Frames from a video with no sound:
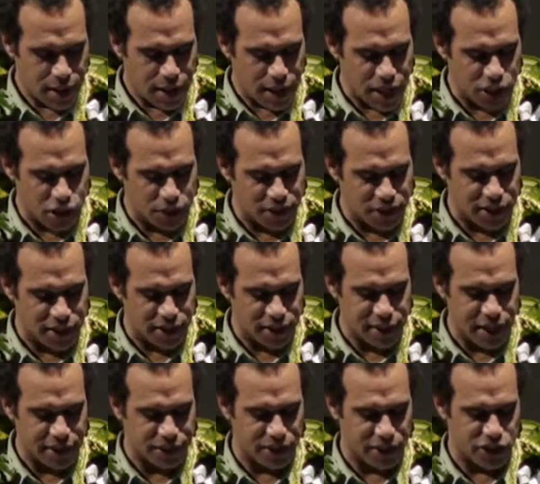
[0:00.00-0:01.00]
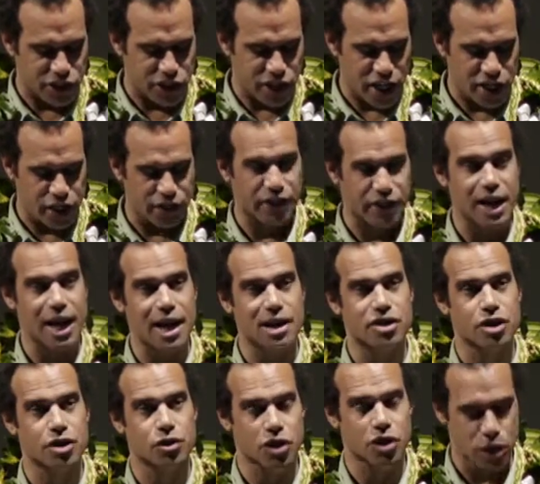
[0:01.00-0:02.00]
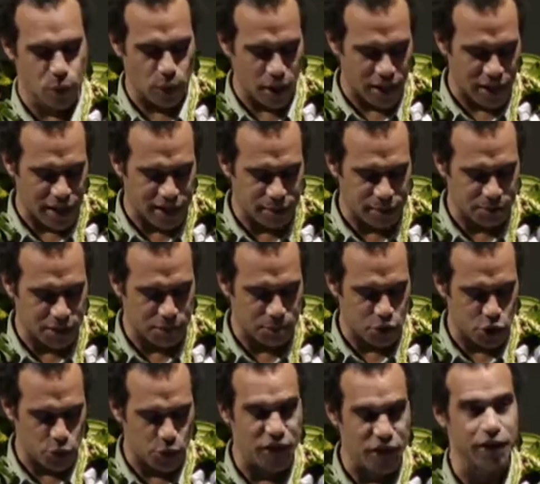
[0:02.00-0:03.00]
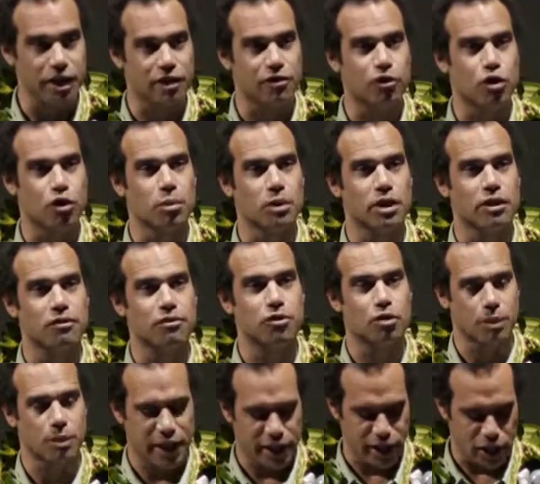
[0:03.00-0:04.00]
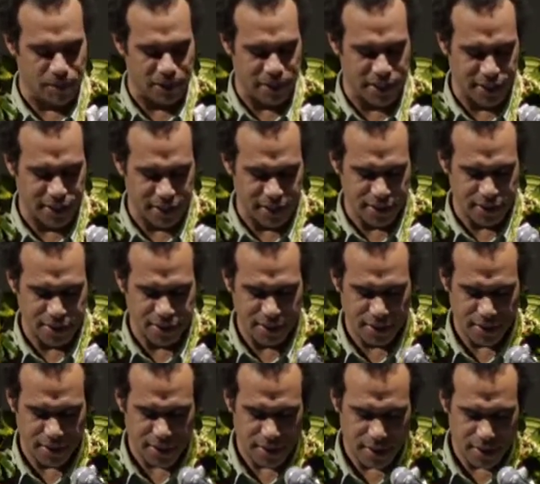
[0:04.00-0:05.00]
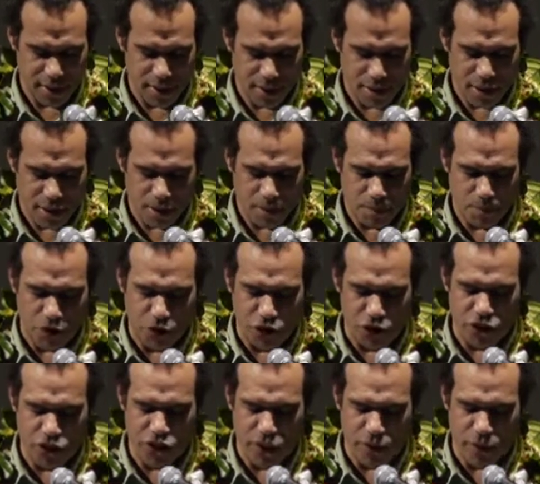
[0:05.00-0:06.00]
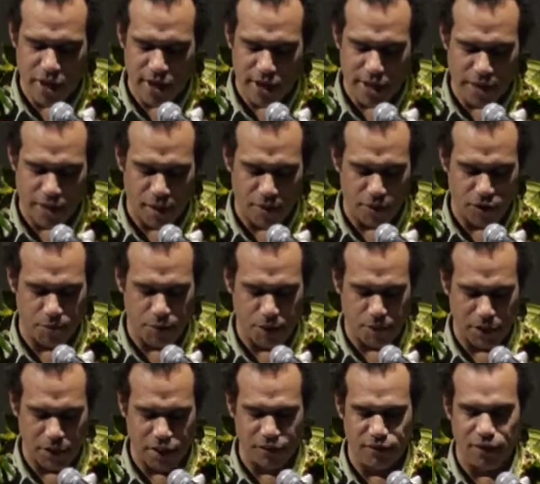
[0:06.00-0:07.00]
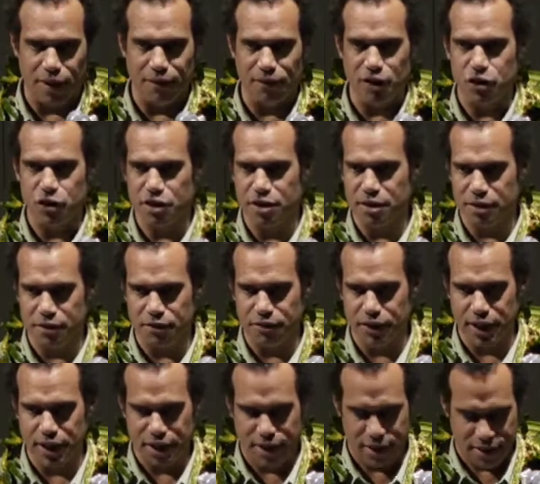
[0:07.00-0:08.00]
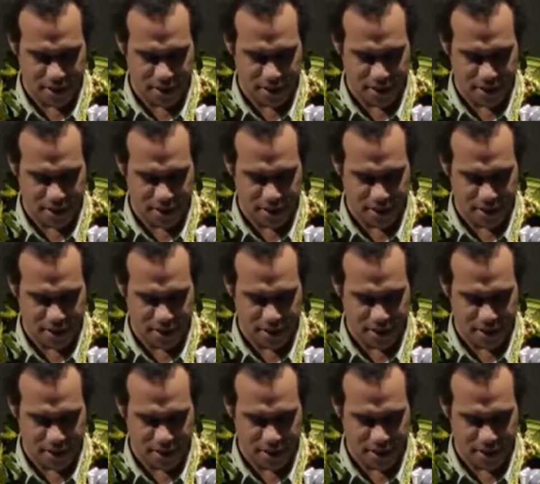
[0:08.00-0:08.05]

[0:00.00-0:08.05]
and to facilitate the exchange of cash and traditional wealth items between the informal and formal economic sectors, both to generate income for people involved in the traditional sphere